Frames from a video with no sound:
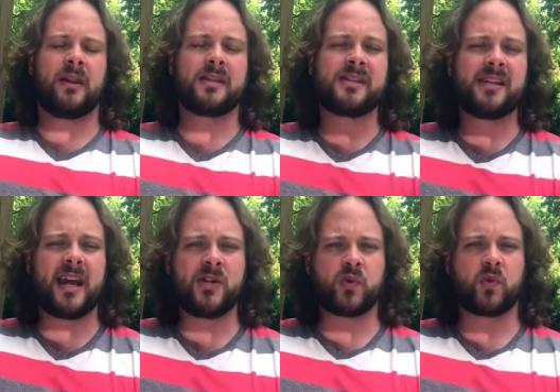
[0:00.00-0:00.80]
The
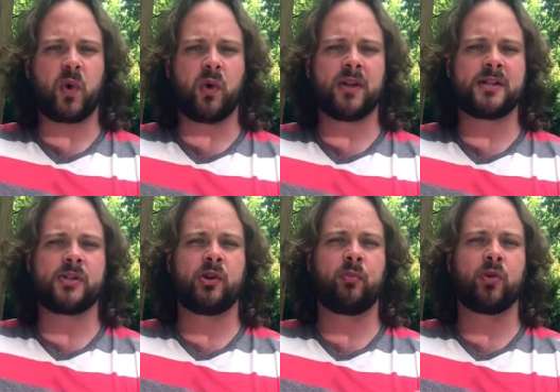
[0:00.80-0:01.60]
state's role is
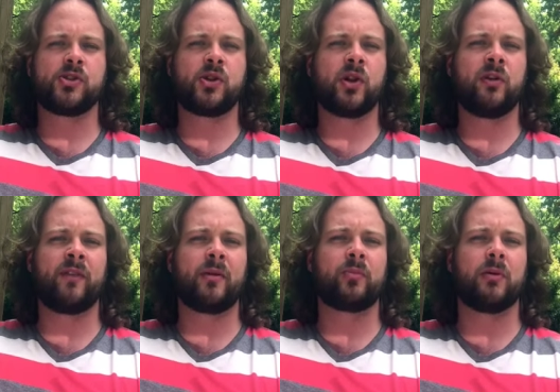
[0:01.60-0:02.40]
to preserve
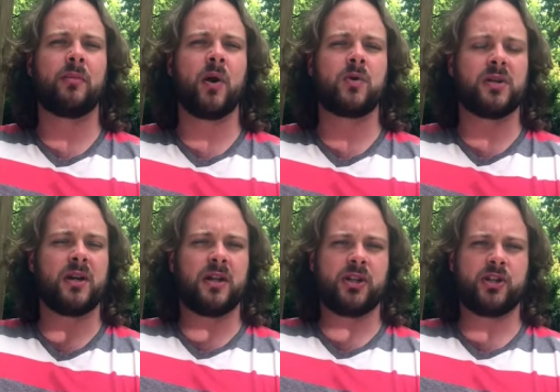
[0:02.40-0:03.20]
and promote
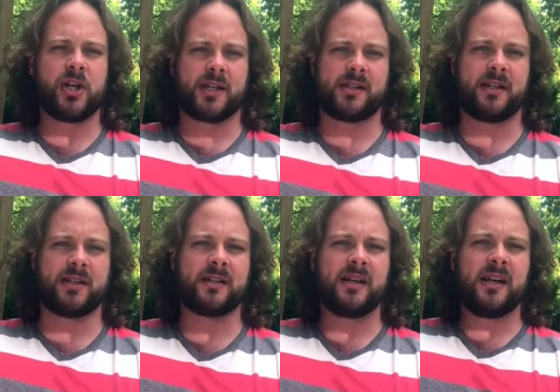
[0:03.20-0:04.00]

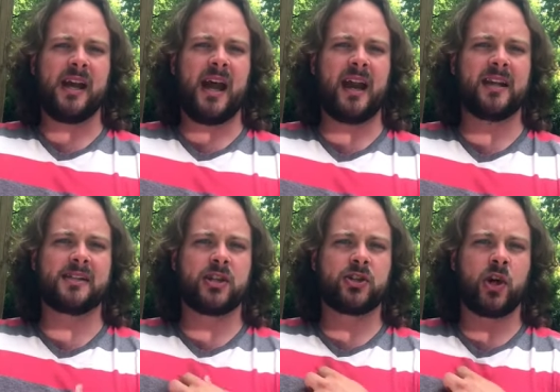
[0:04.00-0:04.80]
justice, and
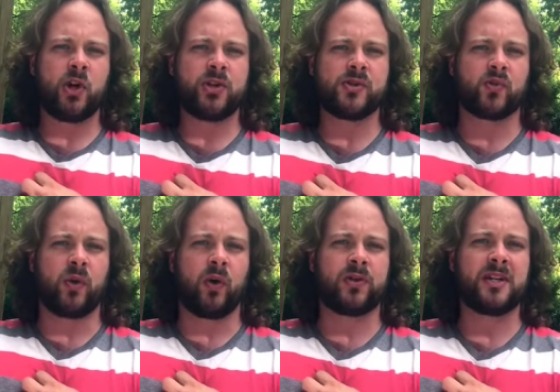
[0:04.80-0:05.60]
it's the church's
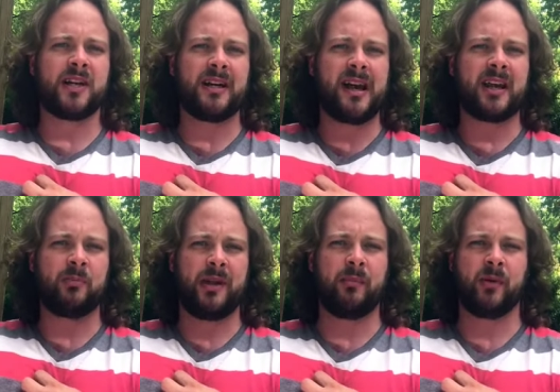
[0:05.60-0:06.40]
role to
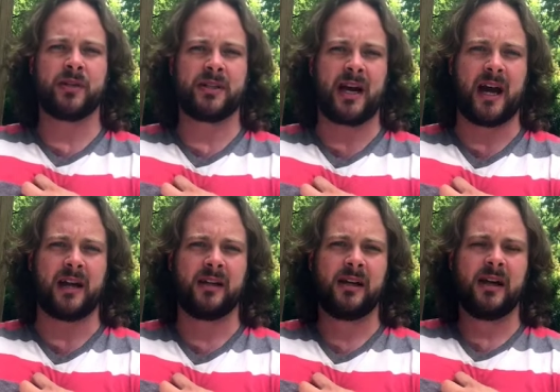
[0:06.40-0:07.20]
connect people to God,
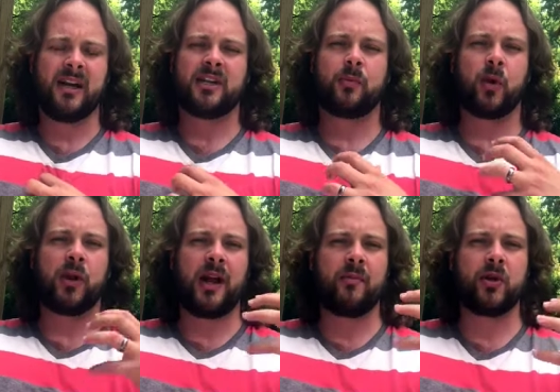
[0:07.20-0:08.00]
to
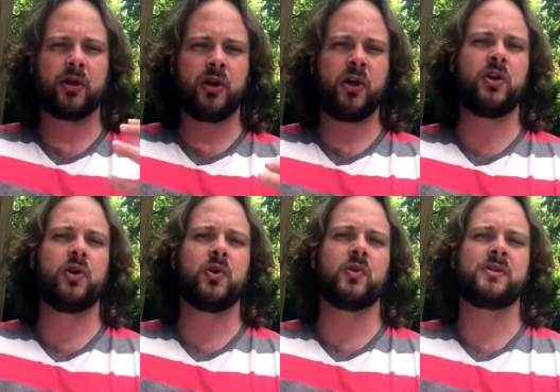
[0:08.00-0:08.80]
proclaim the good
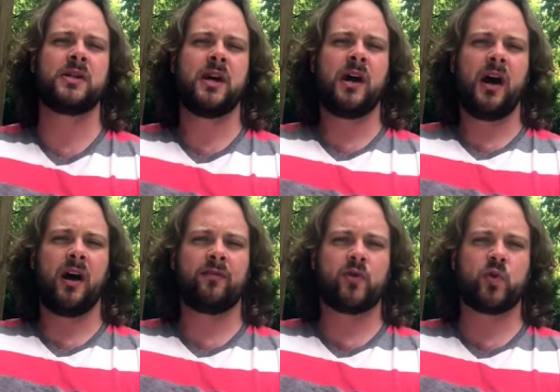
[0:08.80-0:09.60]
news
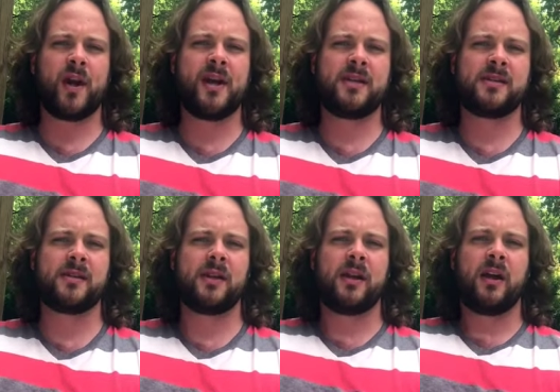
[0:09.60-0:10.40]
of
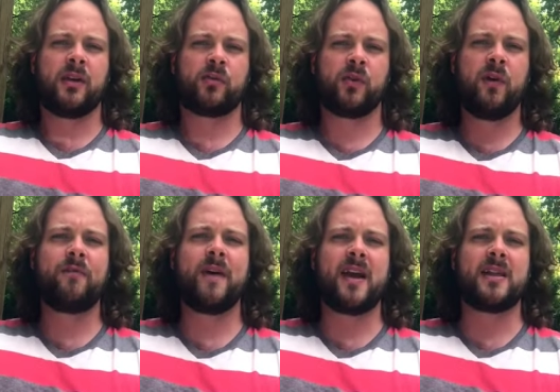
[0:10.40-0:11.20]
grace through
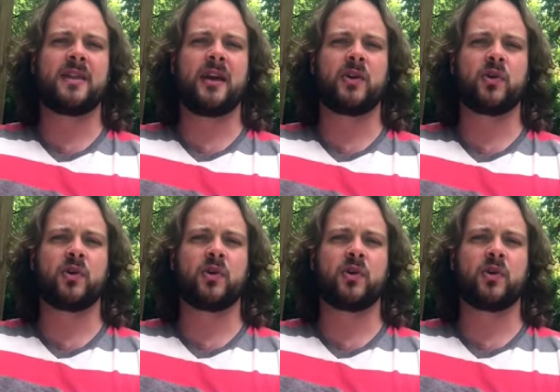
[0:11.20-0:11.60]
faith in